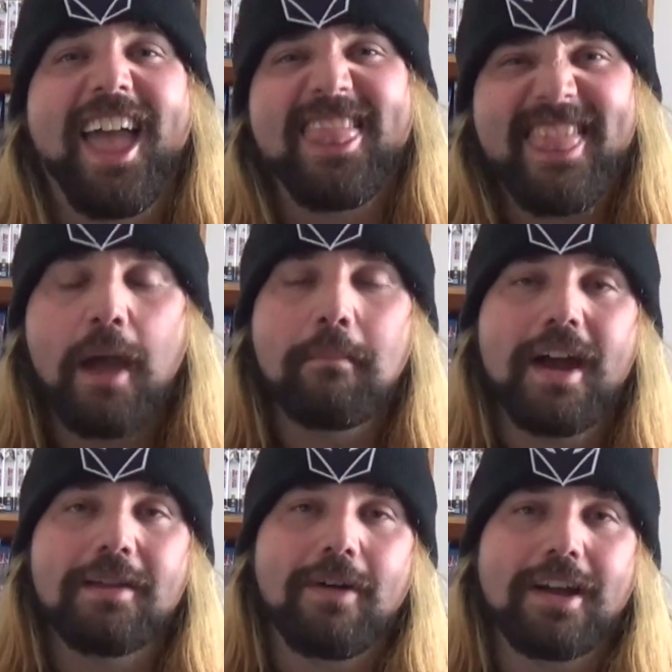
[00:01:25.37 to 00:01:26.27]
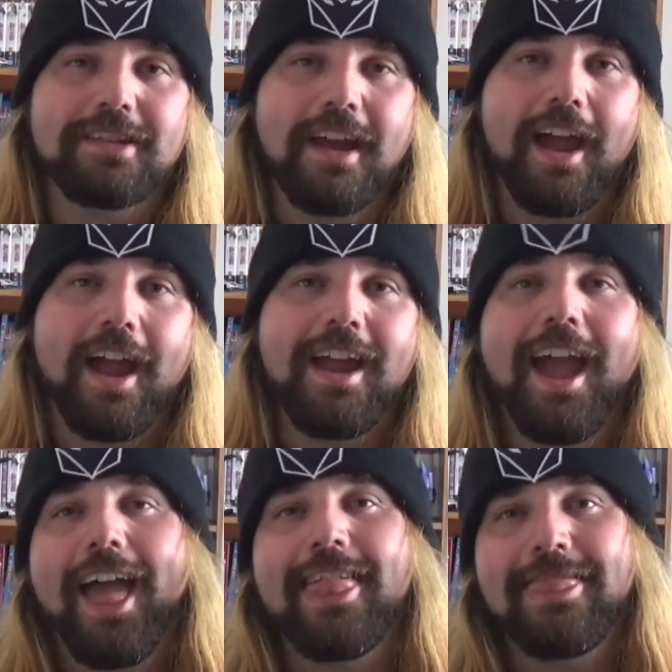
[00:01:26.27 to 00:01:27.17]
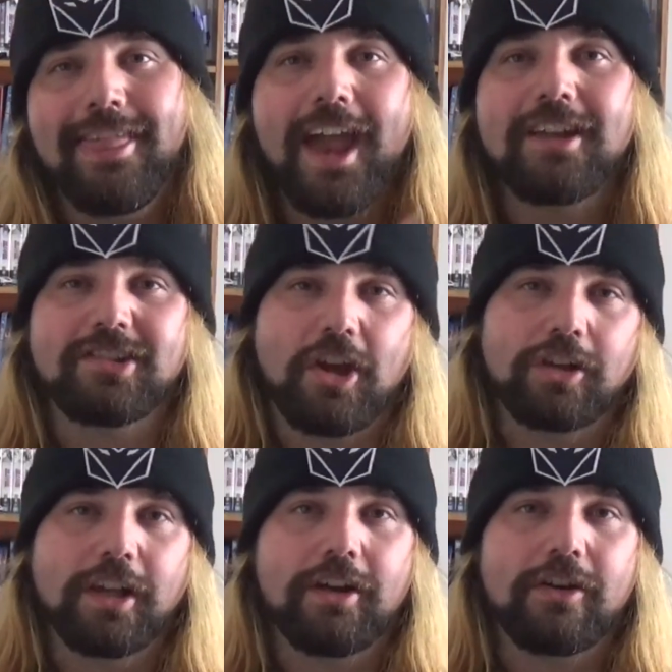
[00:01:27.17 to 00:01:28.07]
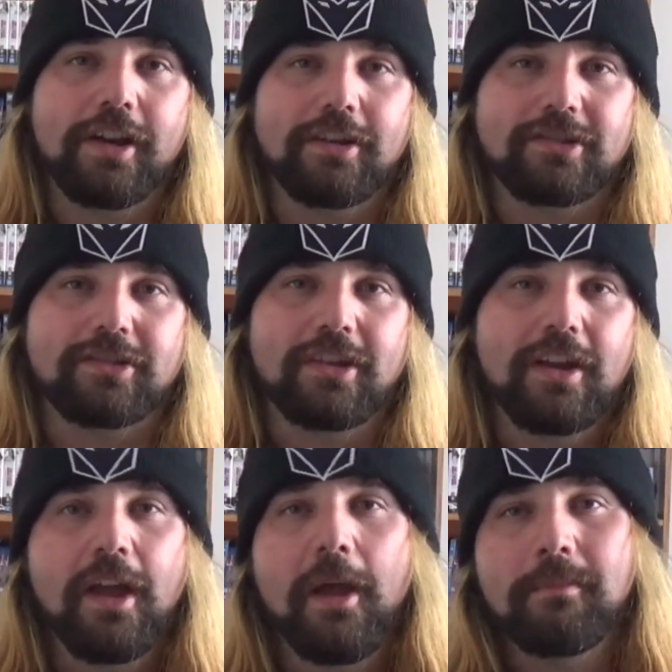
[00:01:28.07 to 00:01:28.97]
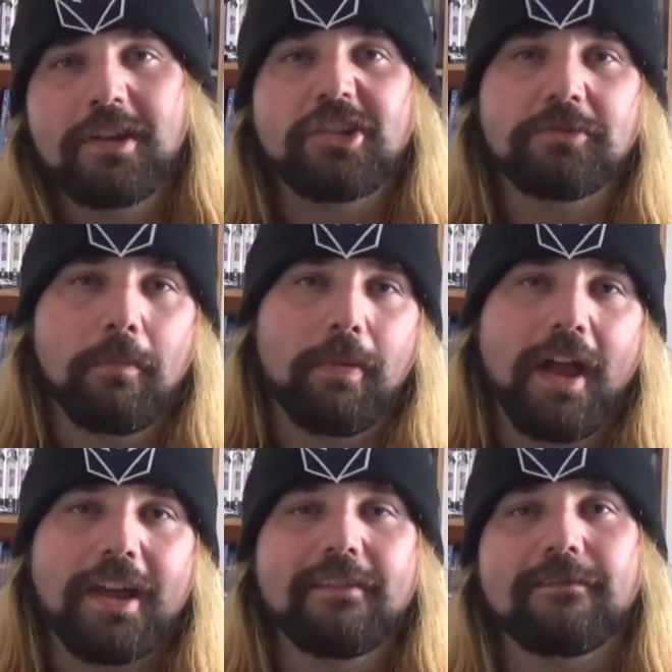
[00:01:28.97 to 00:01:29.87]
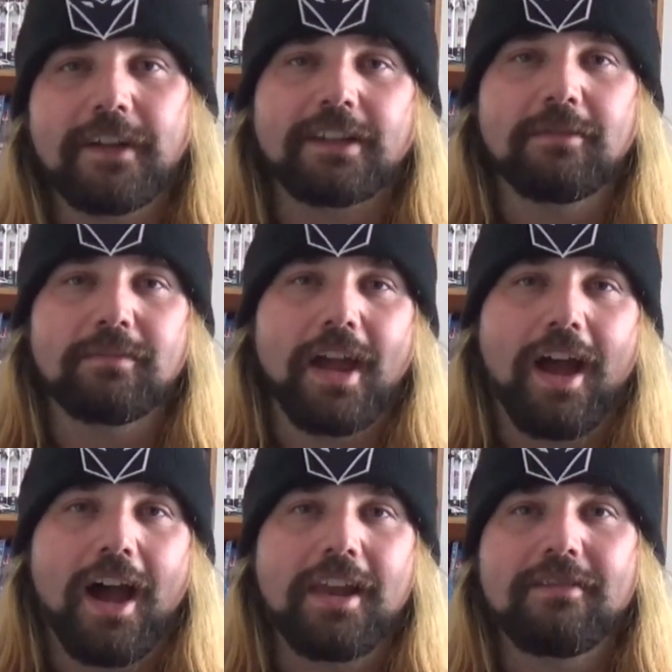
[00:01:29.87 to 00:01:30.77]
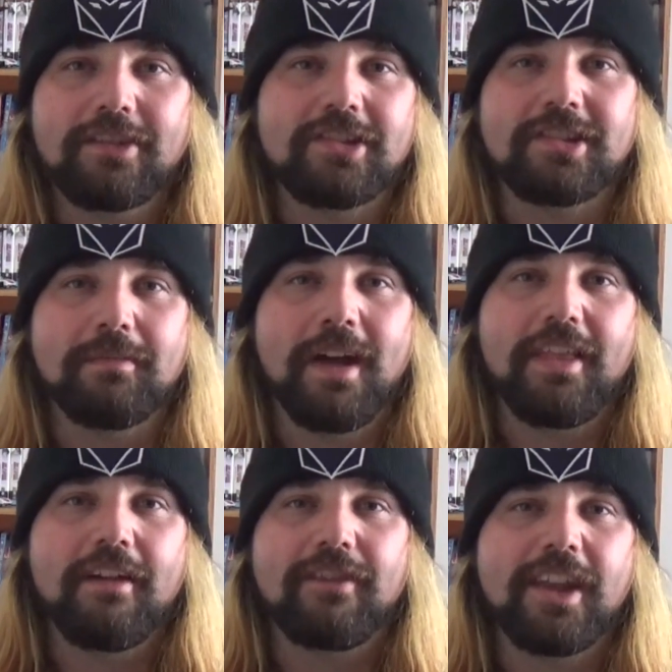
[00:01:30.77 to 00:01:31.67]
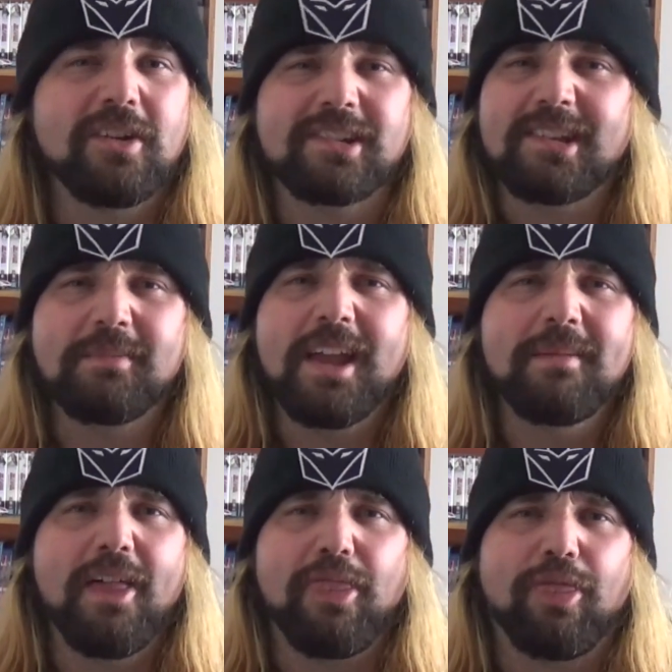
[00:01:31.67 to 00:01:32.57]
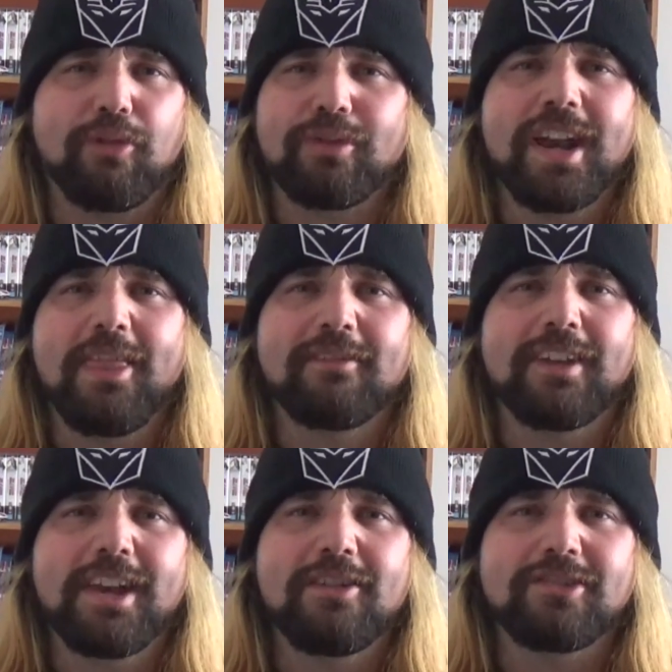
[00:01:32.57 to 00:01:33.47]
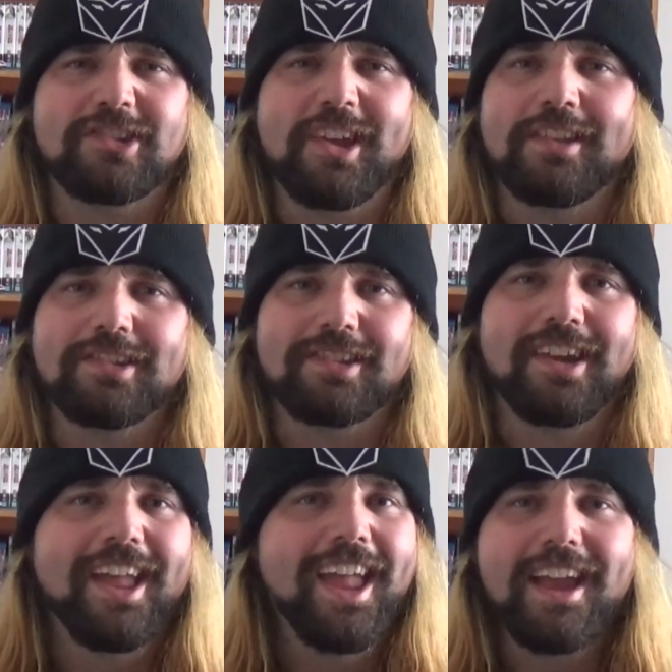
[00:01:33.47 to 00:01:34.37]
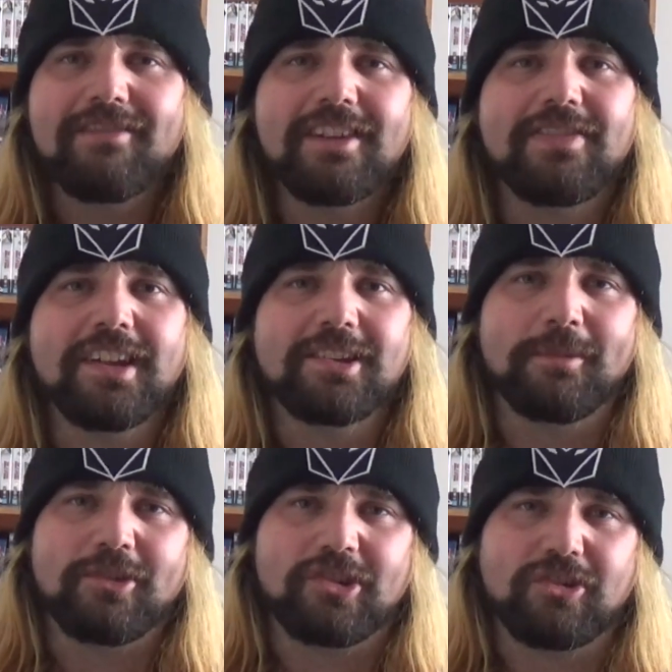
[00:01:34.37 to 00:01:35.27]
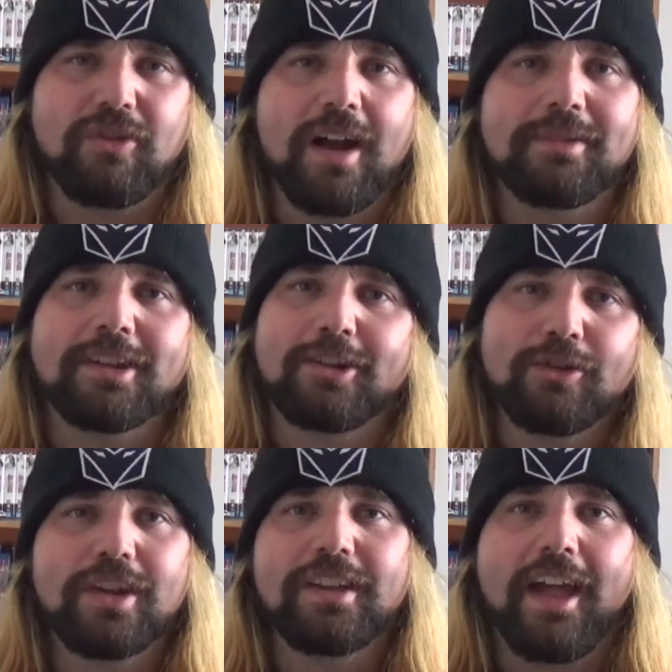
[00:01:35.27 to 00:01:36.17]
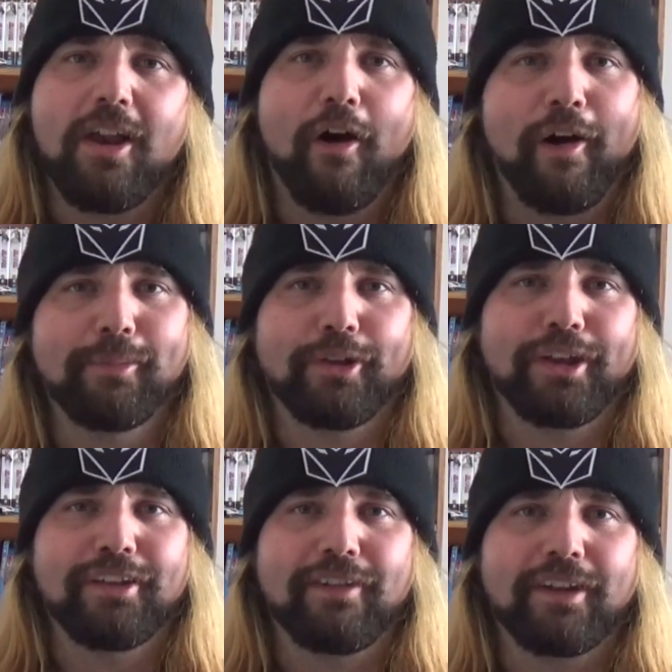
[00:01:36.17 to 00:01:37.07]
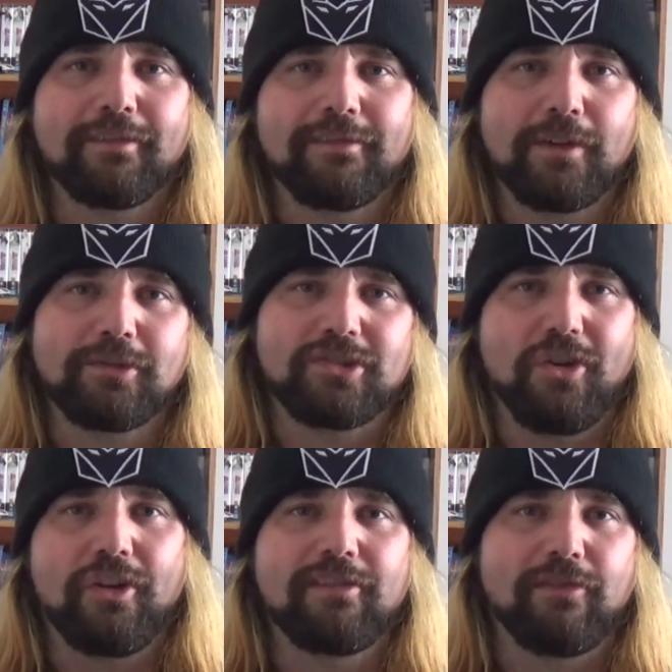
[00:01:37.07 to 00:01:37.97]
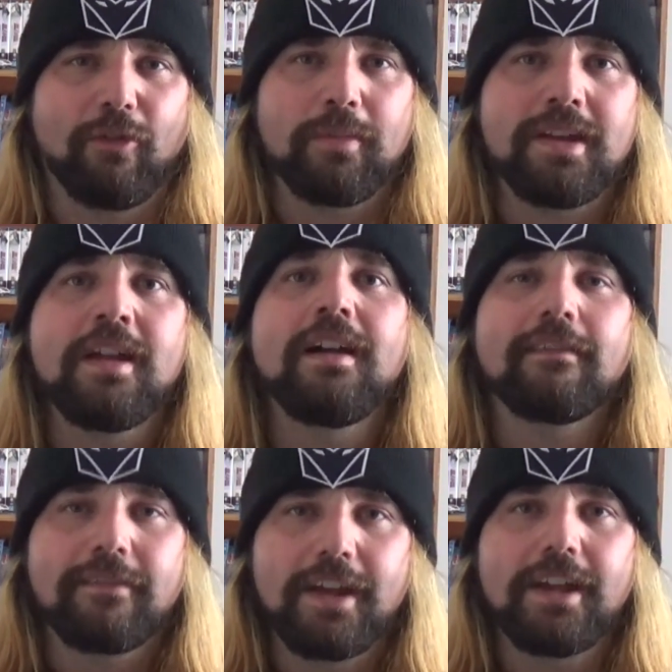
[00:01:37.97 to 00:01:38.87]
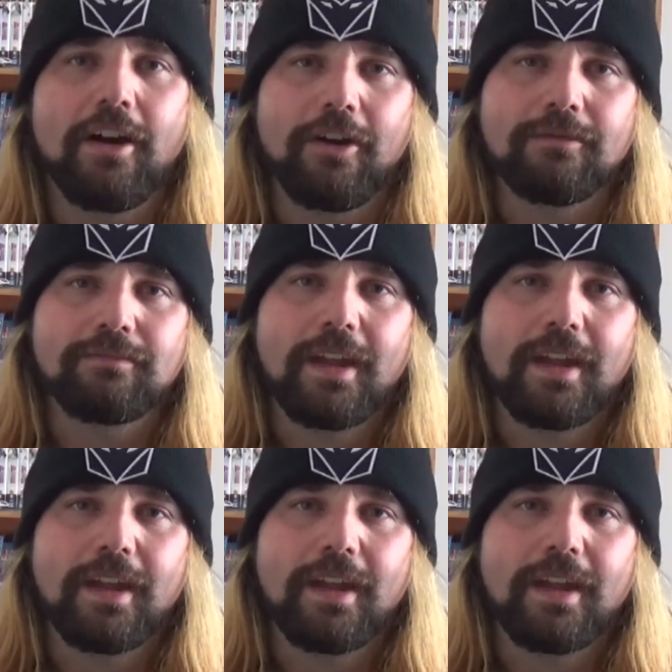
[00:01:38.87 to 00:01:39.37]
That made my day. That is hilarious. Mitch has been playing the victim card ever since I made that video, because he's made about 3 other videos since. Everything's been scrubbed, including that I'm leaving, feel sorry for me video.